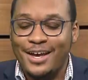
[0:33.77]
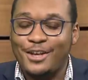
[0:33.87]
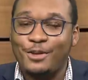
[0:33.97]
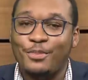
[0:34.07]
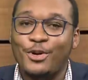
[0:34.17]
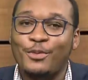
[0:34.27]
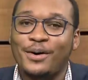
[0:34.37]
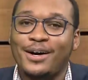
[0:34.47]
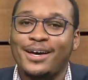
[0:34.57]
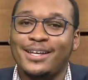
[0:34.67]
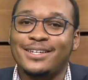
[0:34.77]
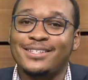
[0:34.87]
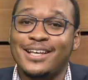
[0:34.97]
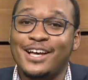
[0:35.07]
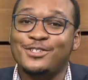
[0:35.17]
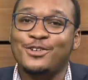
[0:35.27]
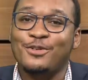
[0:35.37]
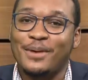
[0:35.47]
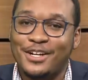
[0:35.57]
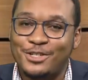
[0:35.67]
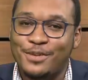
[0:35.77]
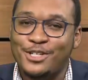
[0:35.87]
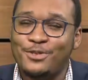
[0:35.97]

diploma in disaster management.